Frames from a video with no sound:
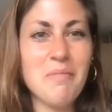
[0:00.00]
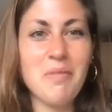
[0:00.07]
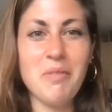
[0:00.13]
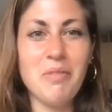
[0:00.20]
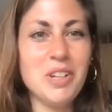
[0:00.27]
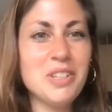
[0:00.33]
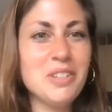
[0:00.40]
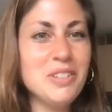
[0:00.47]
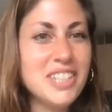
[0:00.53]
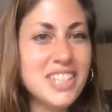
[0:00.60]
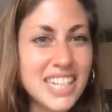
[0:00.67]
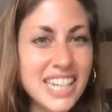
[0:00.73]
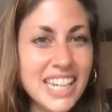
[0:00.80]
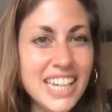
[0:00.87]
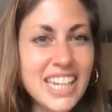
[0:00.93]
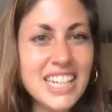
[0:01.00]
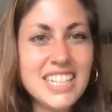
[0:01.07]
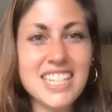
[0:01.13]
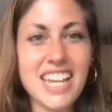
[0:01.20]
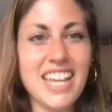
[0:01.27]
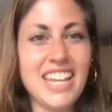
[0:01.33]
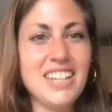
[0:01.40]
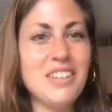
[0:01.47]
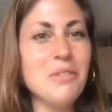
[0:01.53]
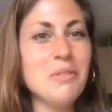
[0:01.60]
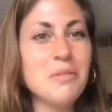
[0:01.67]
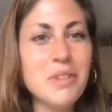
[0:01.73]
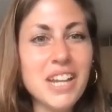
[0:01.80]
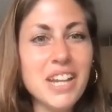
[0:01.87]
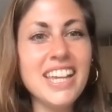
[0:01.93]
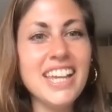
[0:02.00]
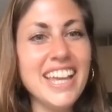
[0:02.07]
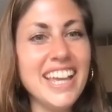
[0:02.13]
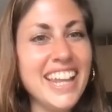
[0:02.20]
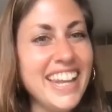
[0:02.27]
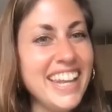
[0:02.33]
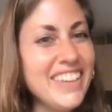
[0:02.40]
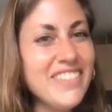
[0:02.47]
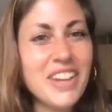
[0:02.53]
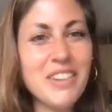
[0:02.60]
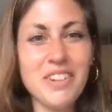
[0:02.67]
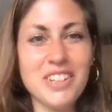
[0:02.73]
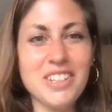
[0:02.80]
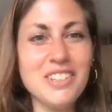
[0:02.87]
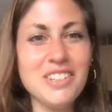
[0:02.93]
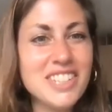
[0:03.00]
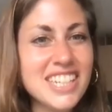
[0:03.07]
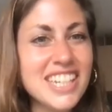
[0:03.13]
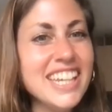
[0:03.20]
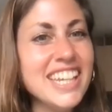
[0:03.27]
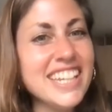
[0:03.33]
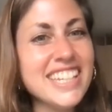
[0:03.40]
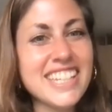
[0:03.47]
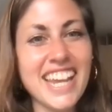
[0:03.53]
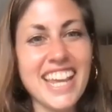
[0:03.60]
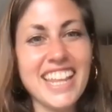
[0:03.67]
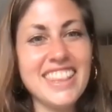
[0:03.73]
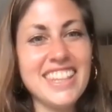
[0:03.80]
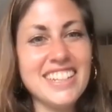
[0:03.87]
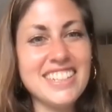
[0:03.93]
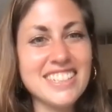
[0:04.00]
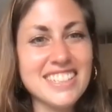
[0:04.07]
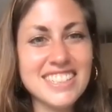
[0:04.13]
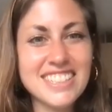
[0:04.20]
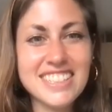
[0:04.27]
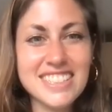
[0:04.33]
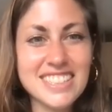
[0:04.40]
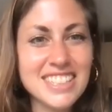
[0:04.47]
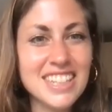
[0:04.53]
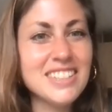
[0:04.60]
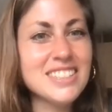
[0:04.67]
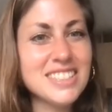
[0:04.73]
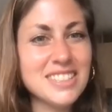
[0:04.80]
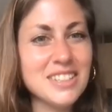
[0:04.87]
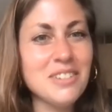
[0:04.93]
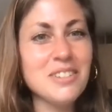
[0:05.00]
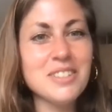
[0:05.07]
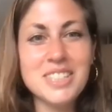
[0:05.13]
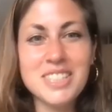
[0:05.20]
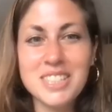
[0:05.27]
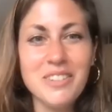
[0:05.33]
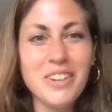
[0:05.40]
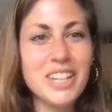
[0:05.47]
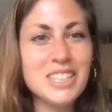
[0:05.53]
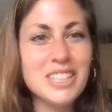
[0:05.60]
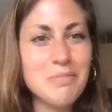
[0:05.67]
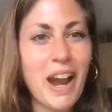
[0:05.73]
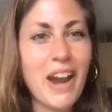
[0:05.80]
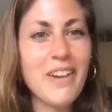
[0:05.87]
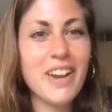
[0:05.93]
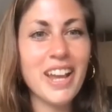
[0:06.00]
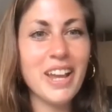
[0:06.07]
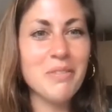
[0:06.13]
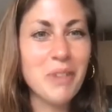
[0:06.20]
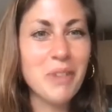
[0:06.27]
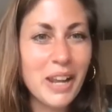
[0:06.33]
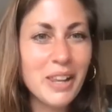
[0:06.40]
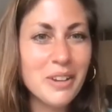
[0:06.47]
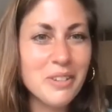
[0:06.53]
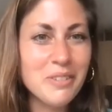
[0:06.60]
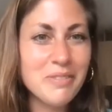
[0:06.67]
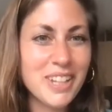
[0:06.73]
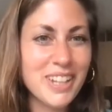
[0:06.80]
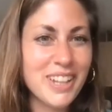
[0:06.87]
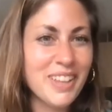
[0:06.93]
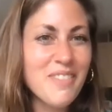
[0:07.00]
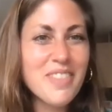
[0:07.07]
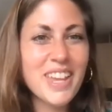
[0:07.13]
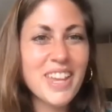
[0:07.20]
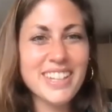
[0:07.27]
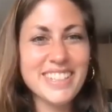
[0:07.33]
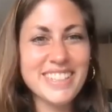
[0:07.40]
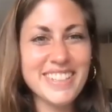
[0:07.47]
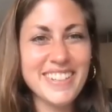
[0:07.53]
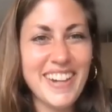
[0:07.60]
what you teach, and you really living what you teach. And this is so inspiring and valuable. So